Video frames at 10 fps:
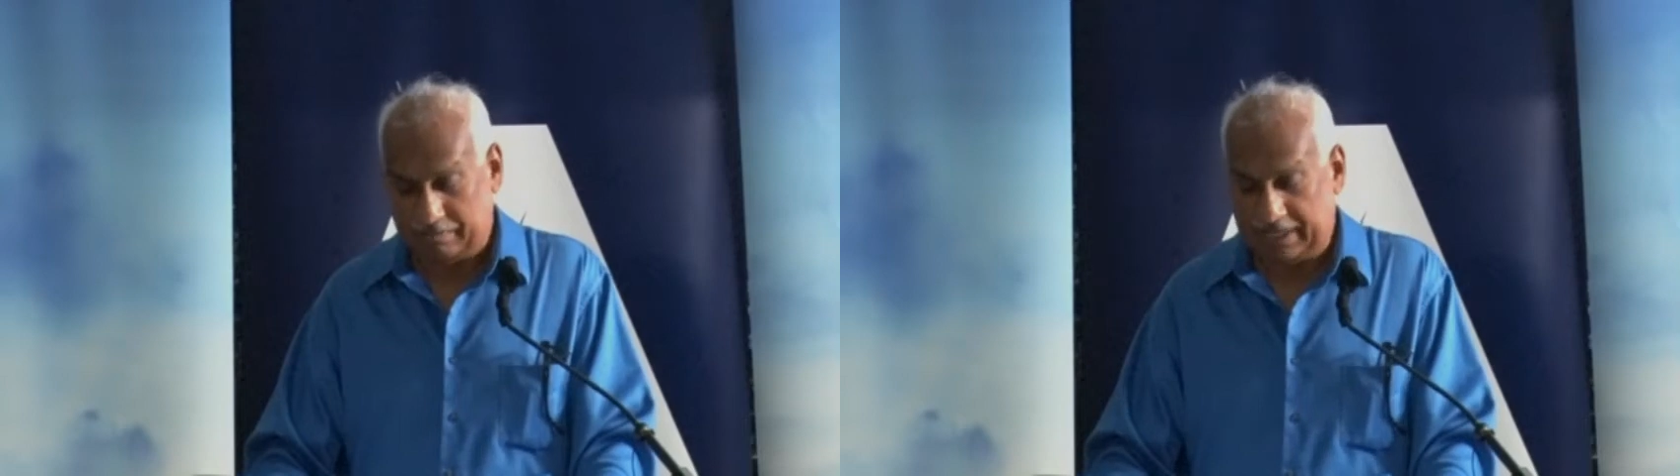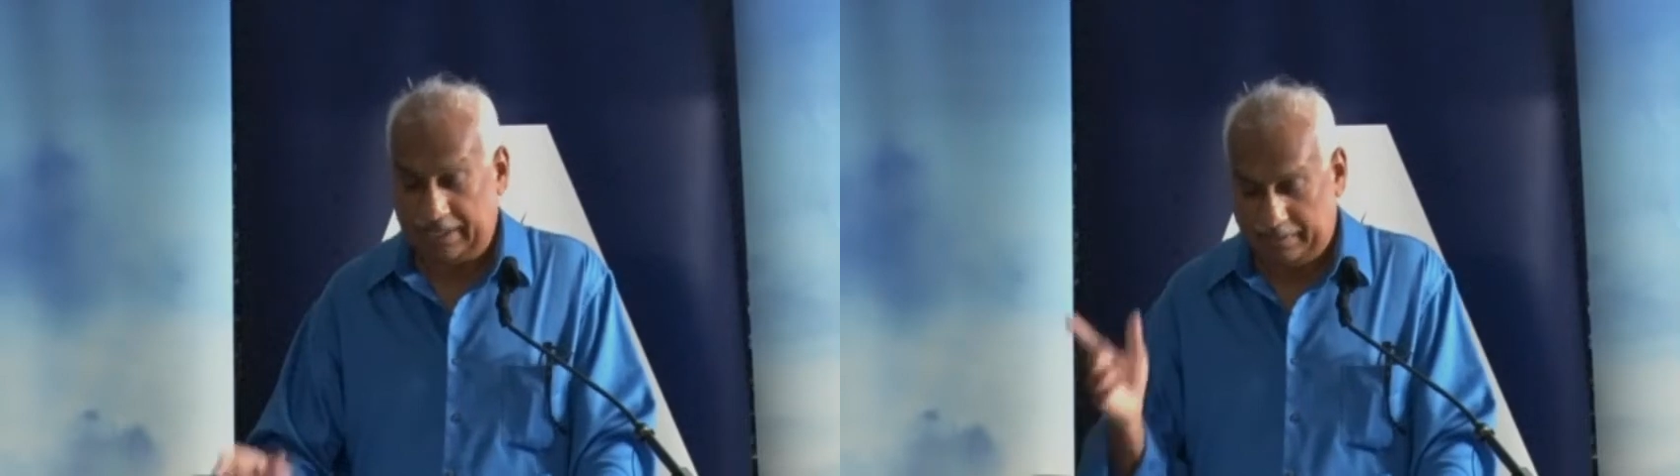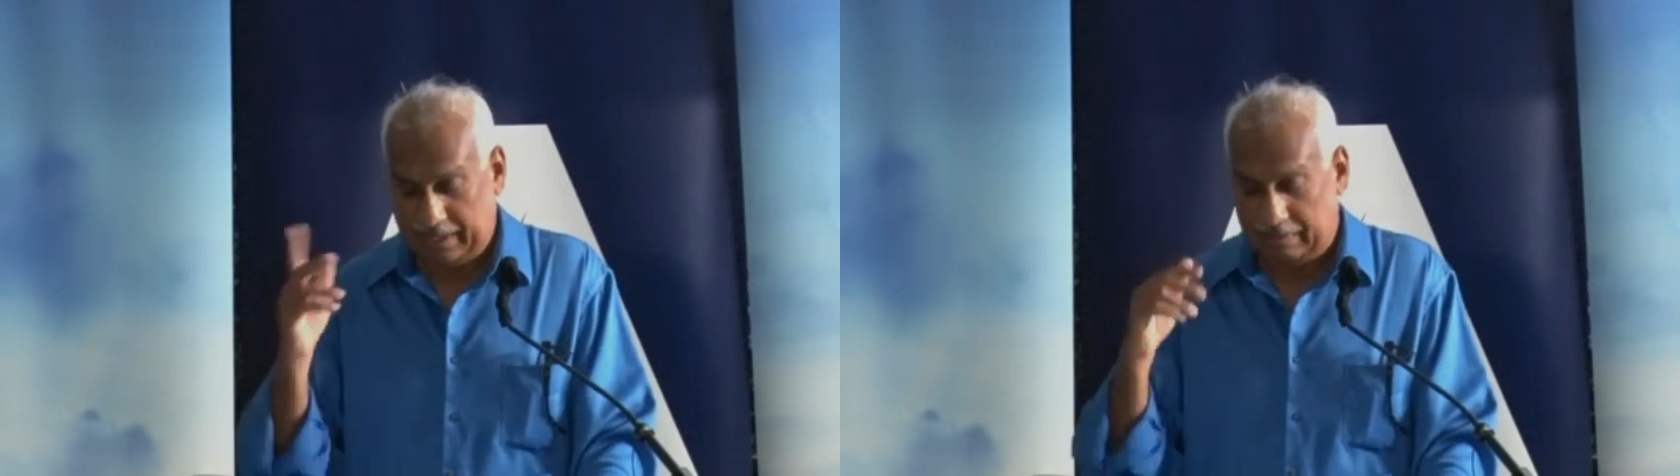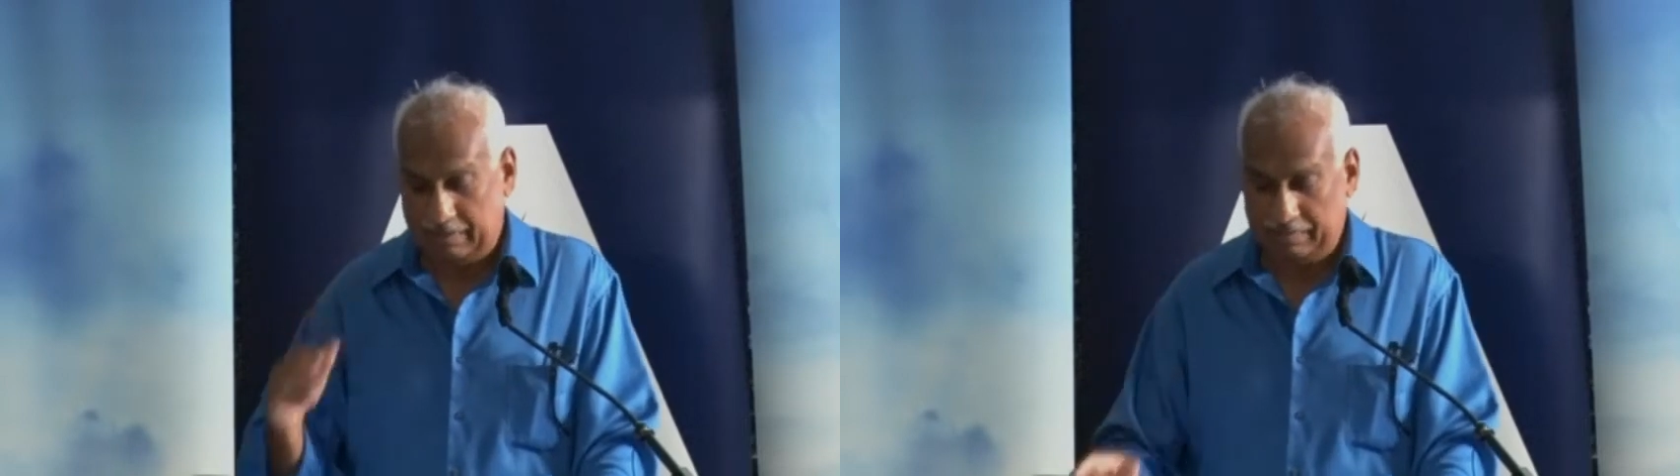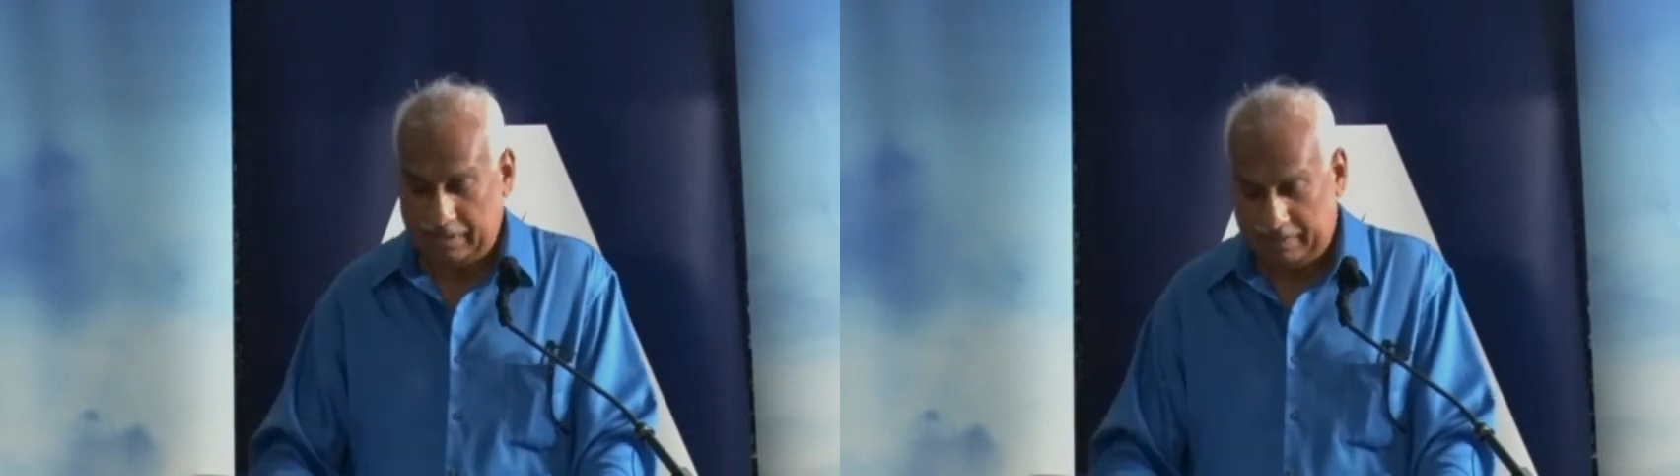But anyway,
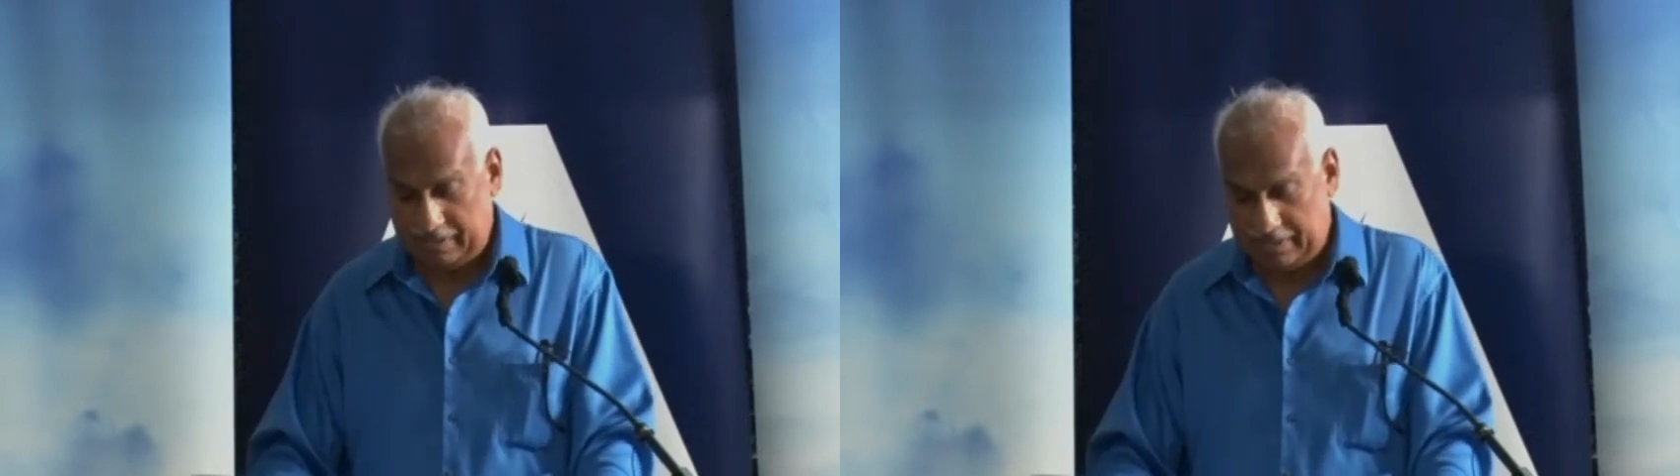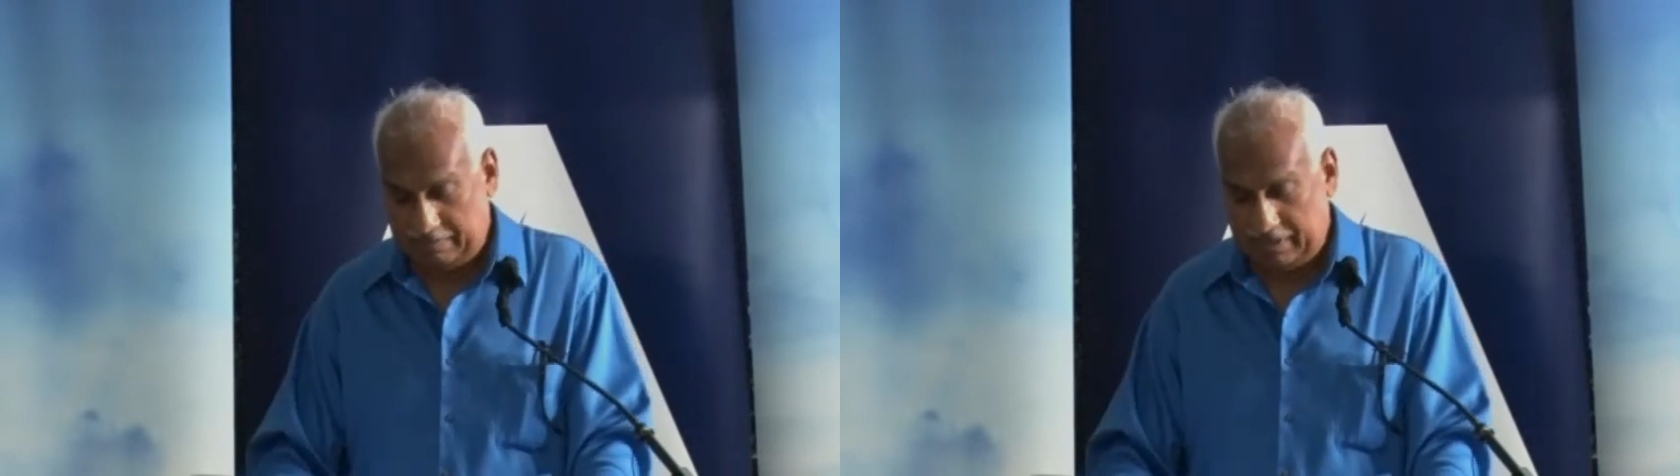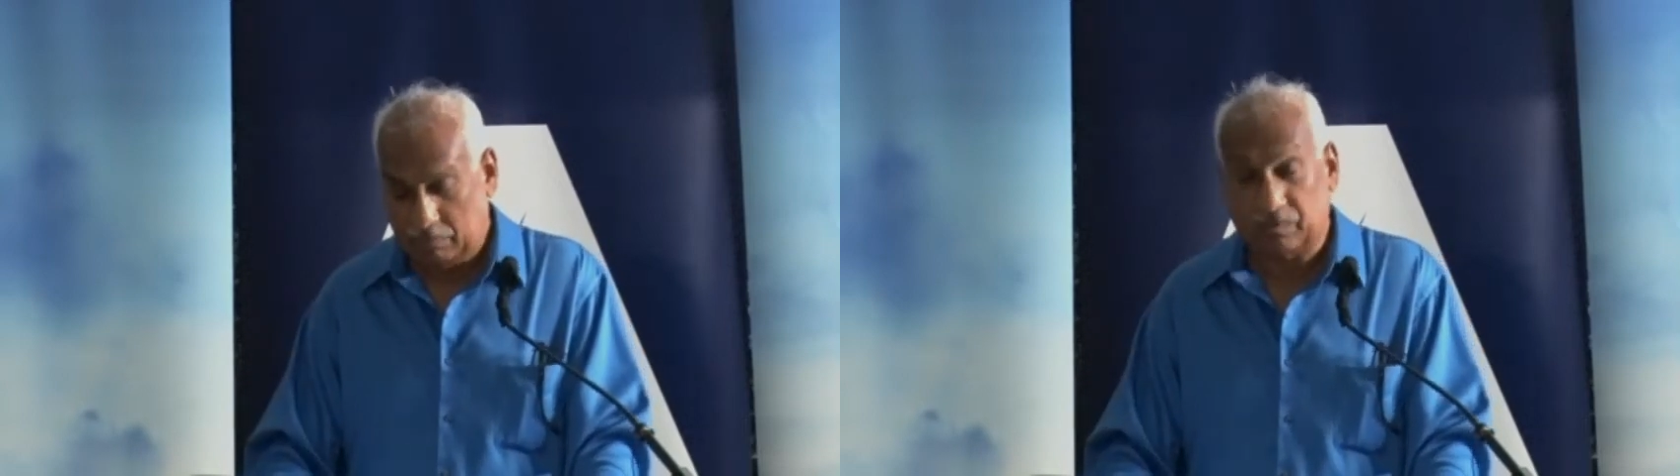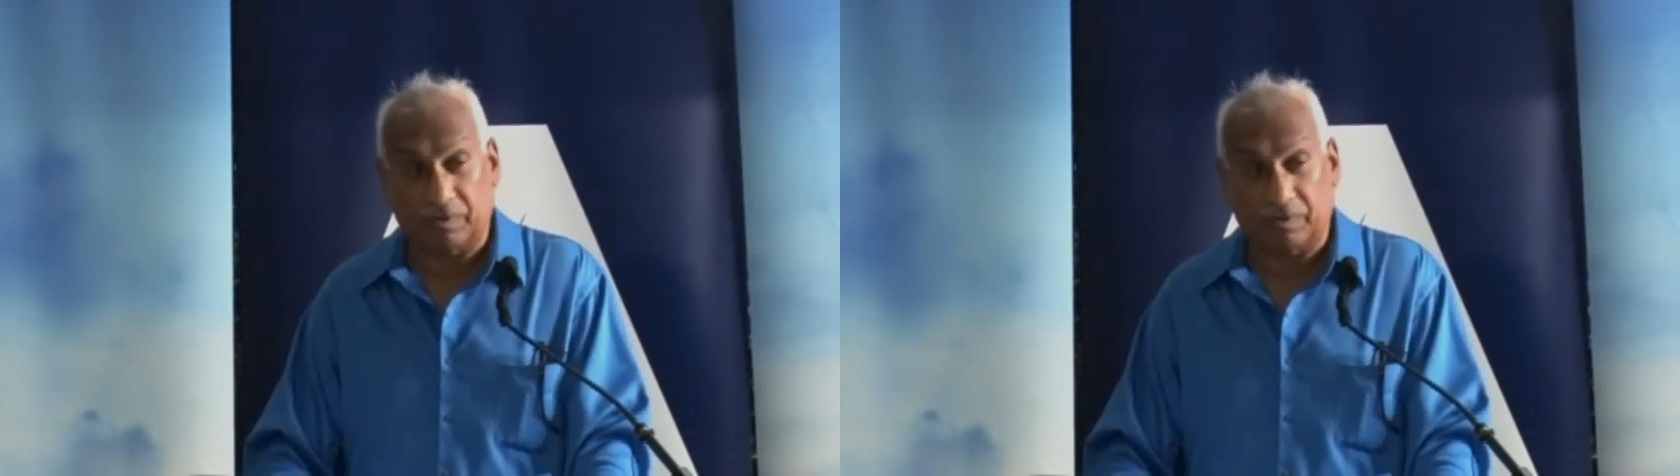let me move